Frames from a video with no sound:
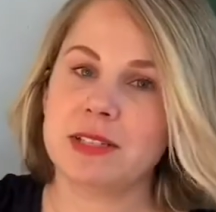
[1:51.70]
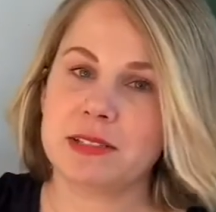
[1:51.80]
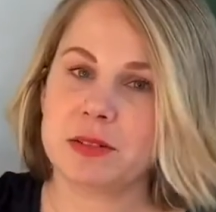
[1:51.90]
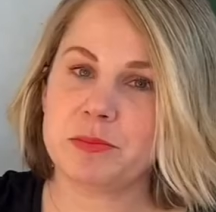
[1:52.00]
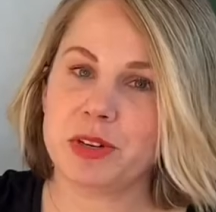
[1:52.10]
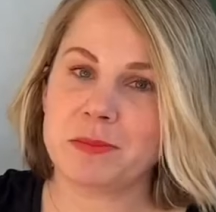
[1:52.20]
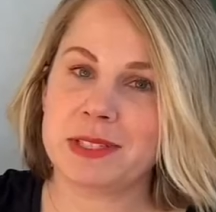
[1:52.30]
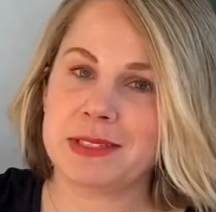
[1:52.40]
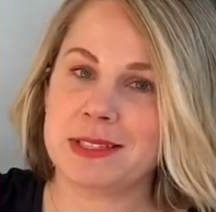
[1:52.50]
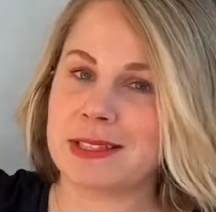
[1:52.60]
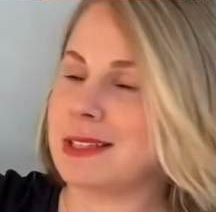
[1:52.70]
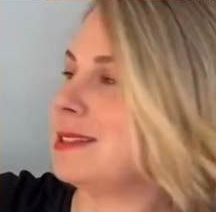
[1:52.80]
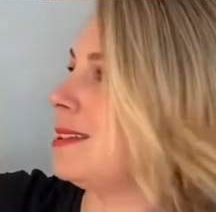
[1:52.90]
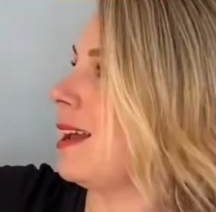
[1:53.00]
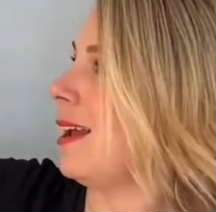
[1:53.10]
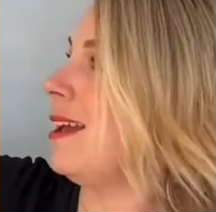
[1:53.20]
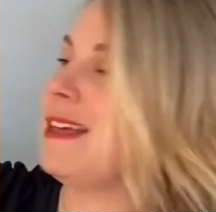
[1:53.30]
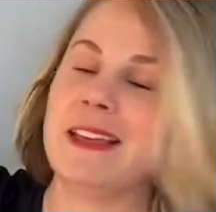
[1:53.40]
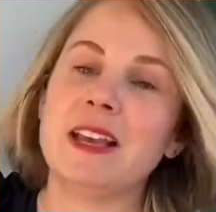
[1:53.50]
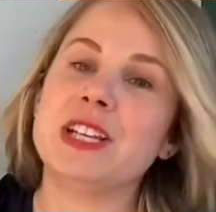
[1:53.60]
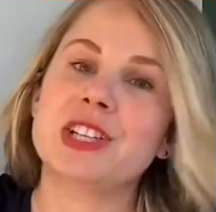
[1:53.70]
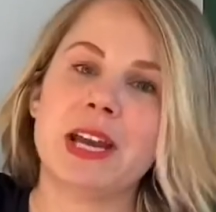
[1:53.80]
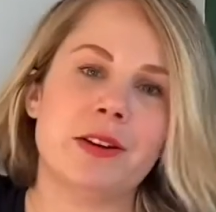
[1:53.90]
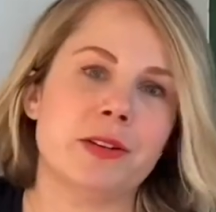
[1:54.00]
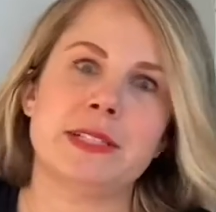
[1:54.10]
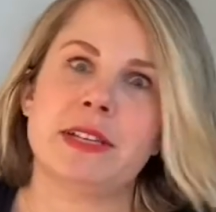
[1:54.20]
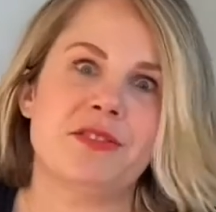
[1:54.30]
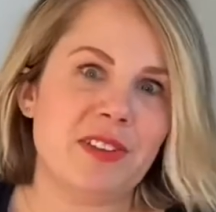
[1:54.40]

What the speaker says: and purposes, let's say each category is out of 5